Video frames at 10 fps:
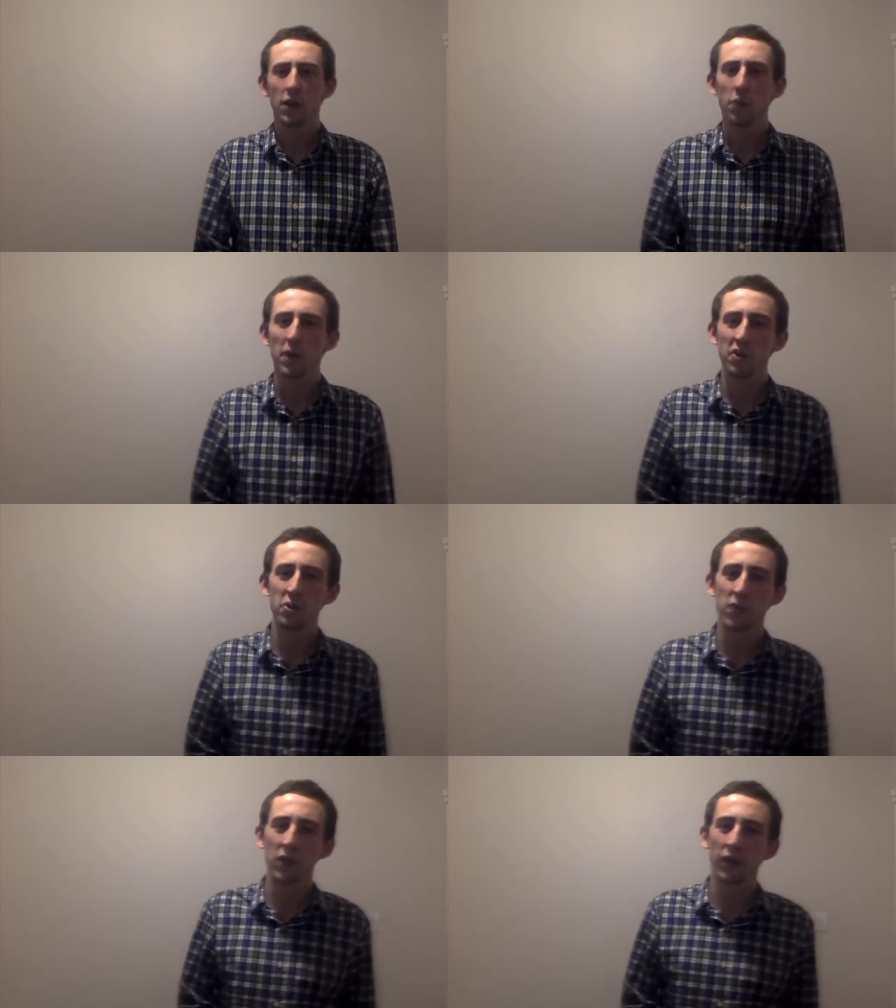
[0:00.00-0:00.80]
The
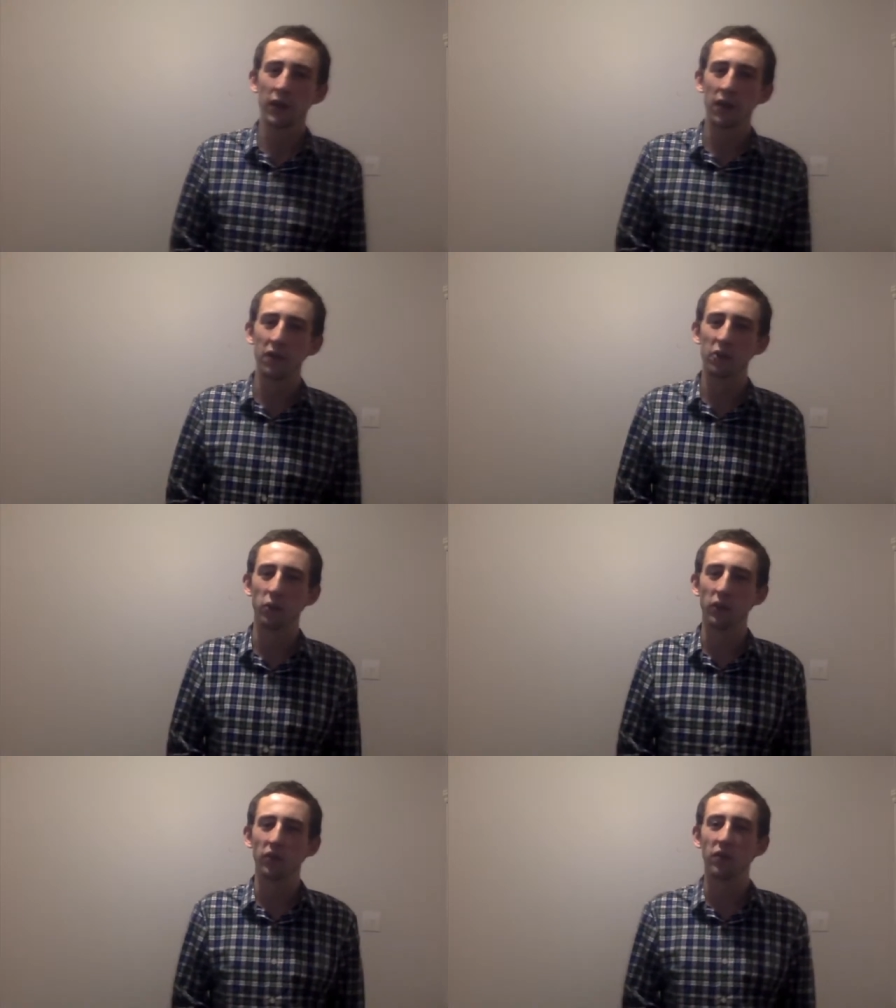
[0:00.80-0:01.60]
passage we are looking at this
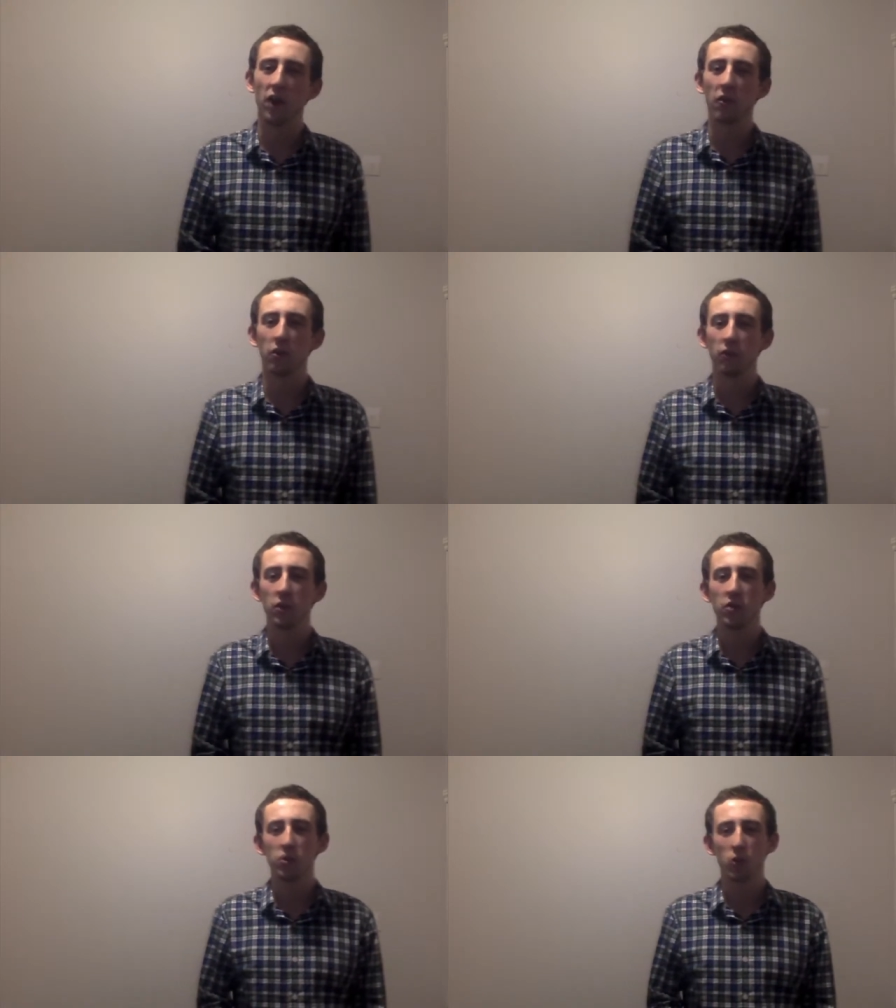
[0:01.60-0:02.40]
week starts at
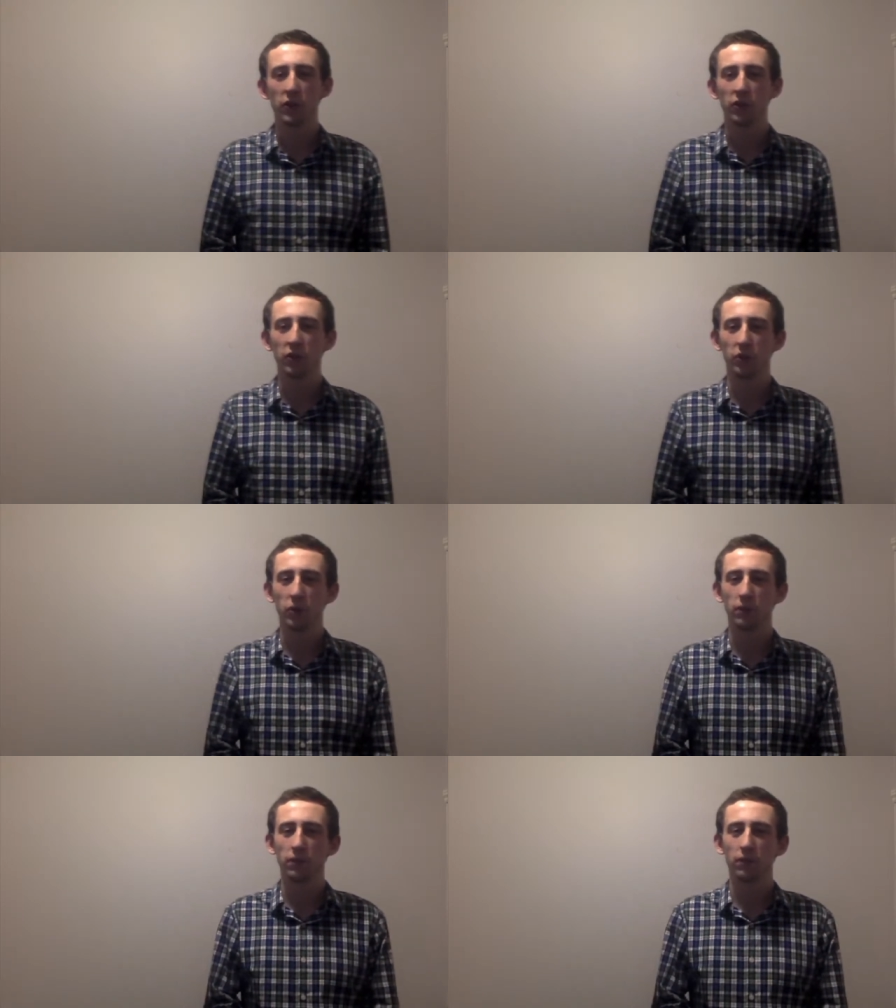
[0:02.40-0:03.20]
verse 22.
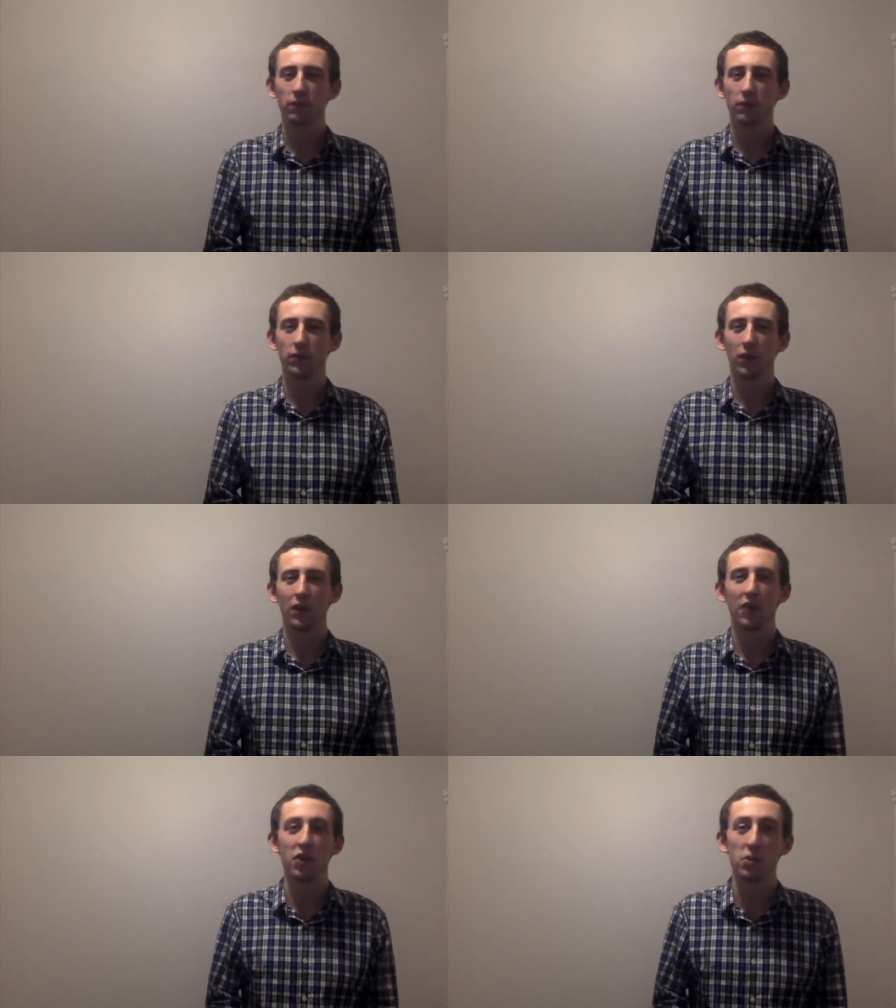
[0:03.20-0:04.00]

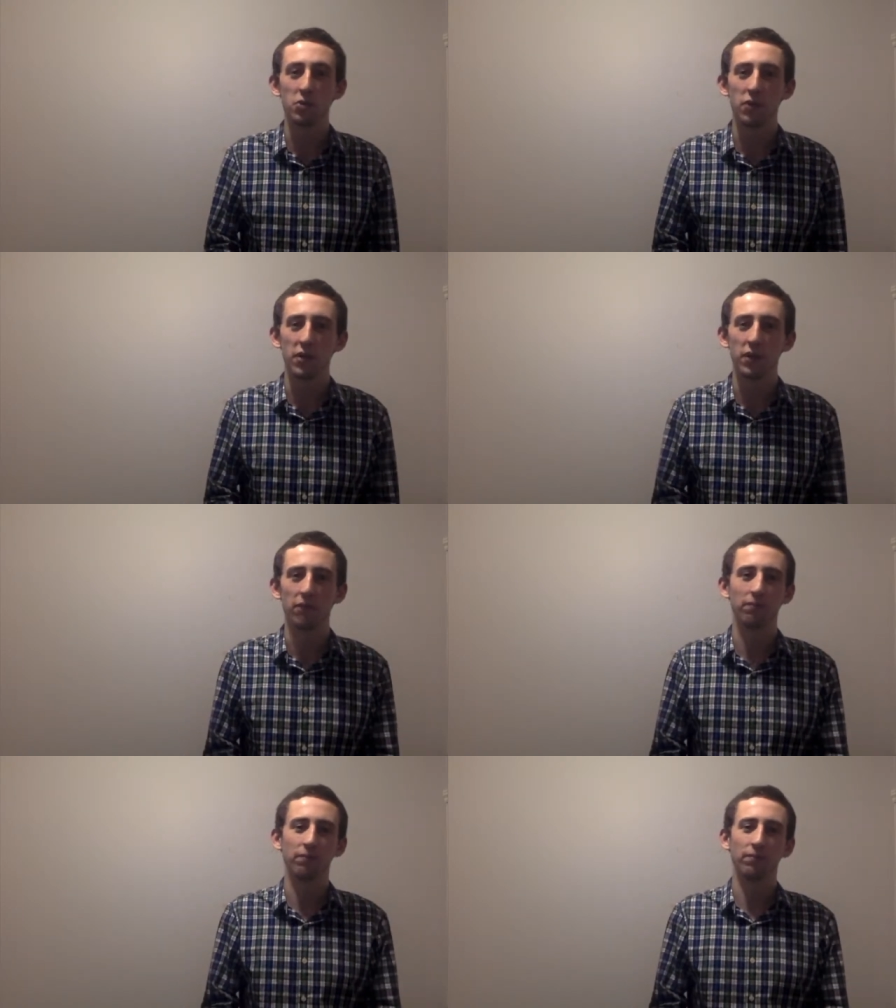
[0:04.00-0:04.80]
Let's jump straight in.